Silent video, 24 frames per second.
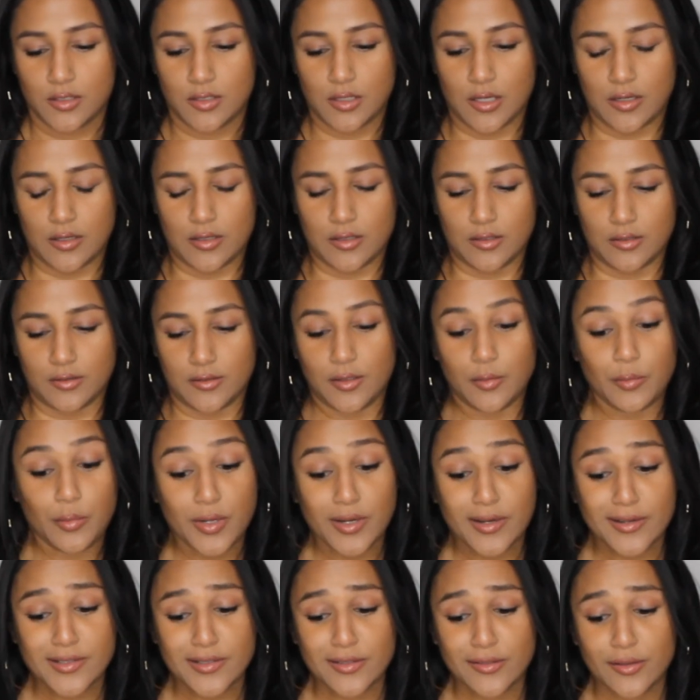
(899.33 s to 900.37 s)

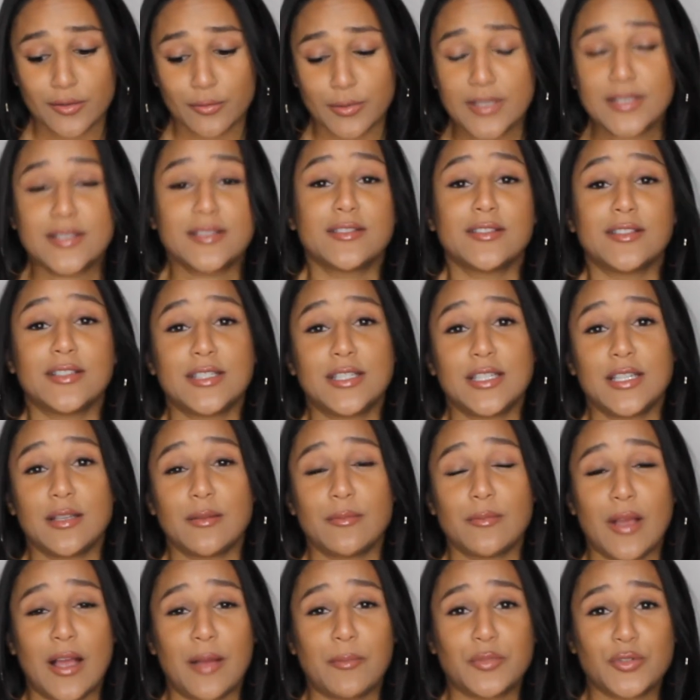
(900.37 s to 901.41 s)
Compared to the rest of the
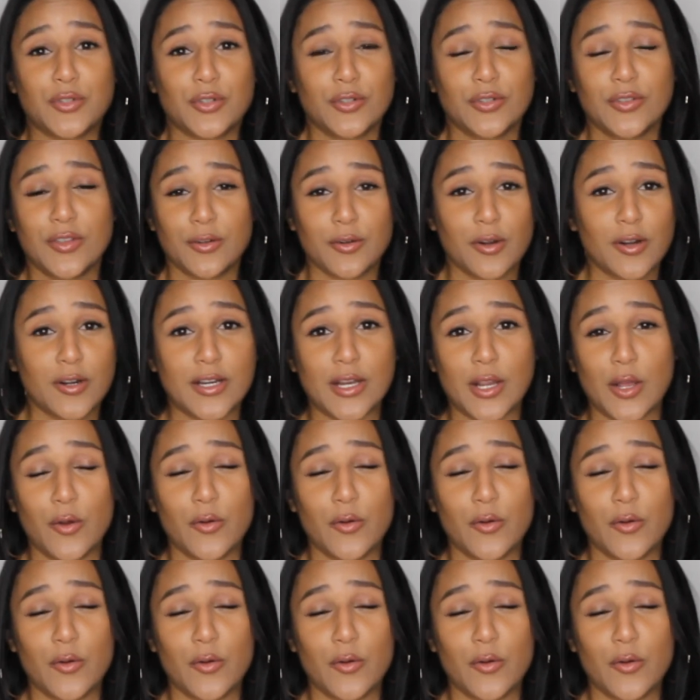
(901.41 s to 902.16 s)
team, I'm sure they're already